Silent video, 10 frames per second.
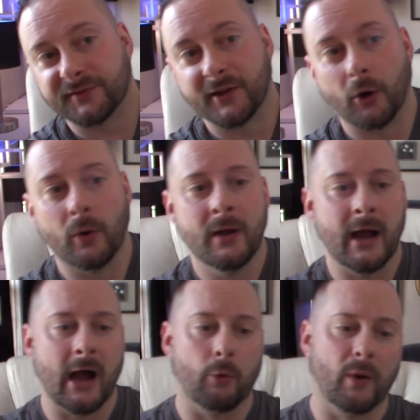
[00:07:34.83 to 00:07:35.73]
So
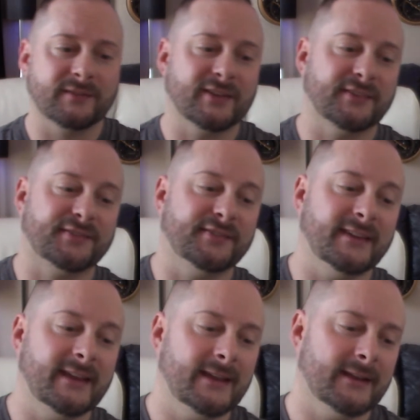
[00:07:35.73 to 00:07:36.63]
one says
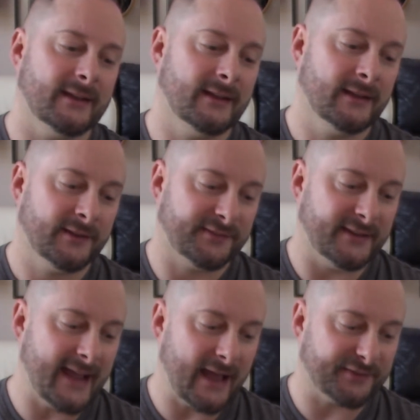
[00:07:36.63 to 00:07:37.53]

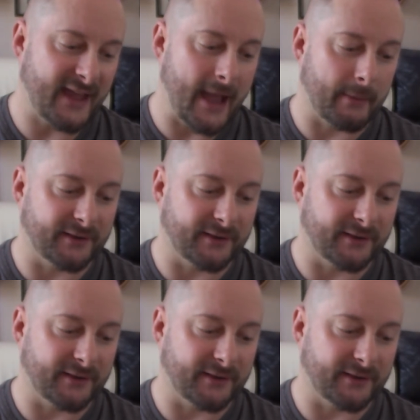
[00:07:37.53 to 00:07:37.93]
CSM.